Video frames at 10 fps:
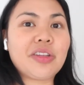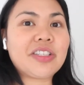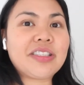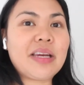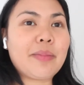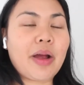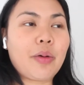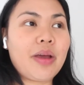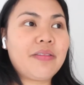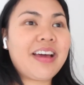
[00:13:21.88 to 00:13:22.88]
just need to
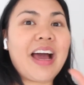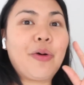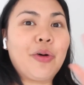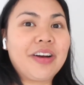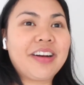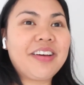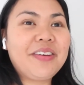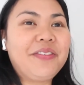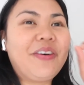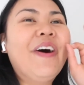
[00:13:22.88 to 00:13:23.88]
microwave it. I ordered it
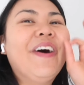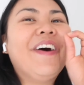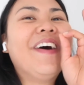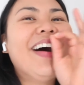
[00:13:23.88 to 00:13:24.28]
for...